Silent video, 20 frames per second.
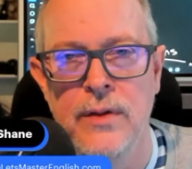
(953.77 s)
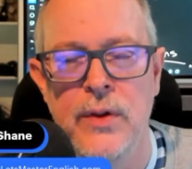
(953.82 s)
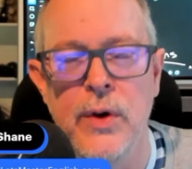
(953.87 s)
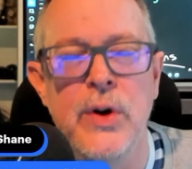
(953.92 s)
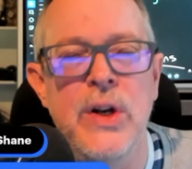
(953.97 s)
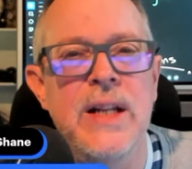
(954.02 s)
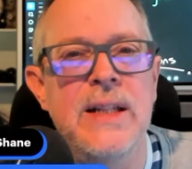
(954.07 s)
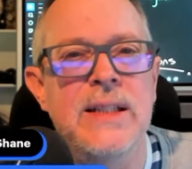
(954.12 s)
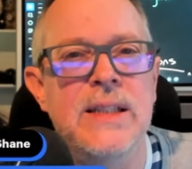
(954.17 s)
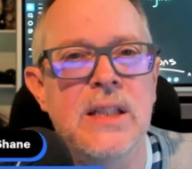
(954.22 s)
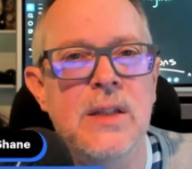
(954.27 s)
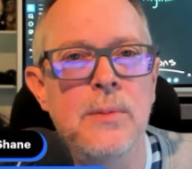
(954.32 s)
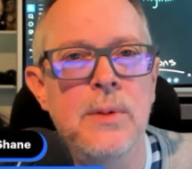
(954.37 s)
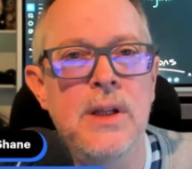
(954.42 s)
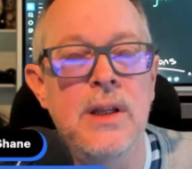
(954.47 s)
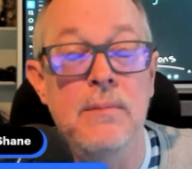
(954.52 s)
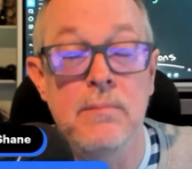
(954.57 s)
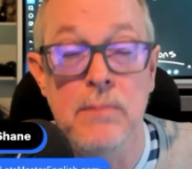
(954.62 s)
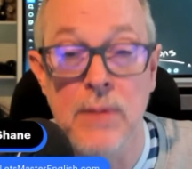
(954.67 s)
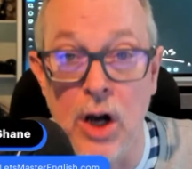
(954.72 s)
There needs to
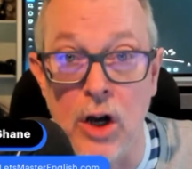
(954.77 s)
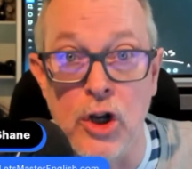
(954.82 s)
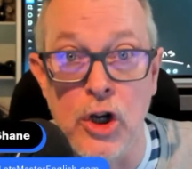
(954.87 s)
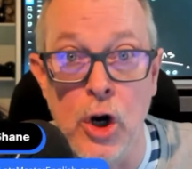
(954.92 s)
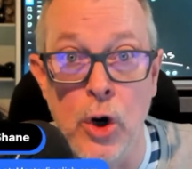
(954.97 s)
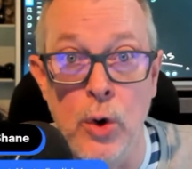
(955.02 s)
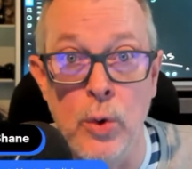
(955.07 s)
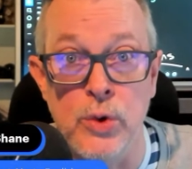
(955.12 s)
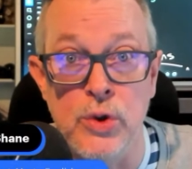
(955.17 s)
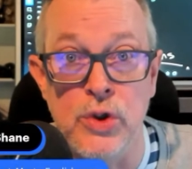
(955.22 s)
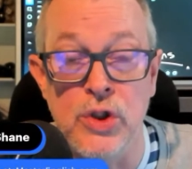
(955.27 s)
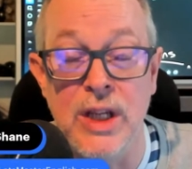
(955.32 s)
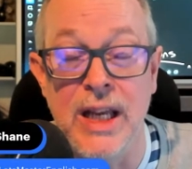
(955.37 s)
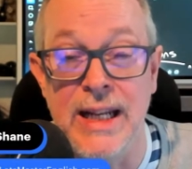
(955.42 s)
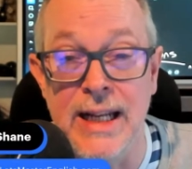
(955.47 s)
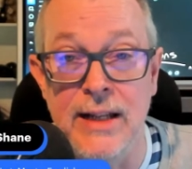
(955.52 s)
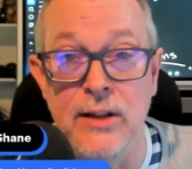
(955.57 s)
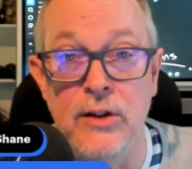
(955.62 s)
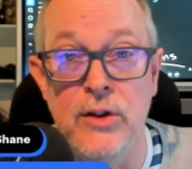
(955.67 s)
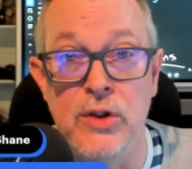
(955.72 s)
be a coach,
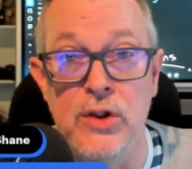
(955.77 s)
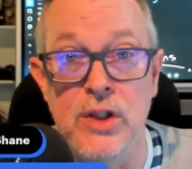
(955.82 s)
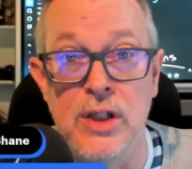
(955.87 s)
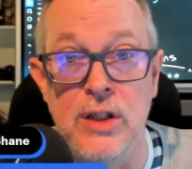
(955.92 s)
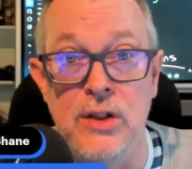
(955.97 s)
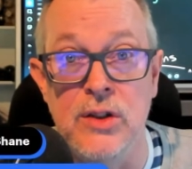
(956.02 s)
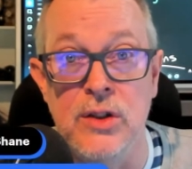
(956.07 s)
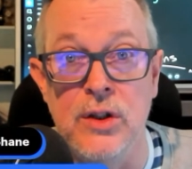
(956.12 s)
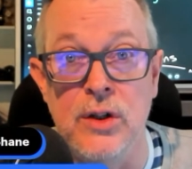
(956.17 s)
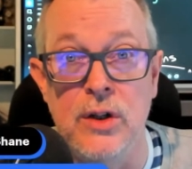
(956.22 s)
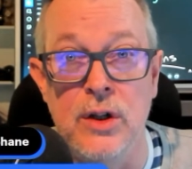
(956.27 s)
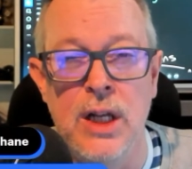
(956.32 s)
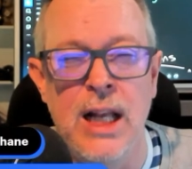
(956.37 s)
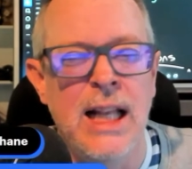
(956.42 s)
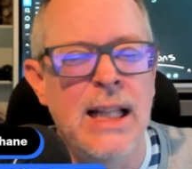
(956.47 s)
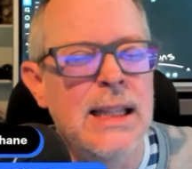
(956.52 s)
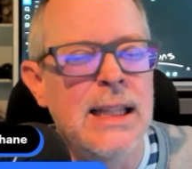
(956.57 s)
an English teacher,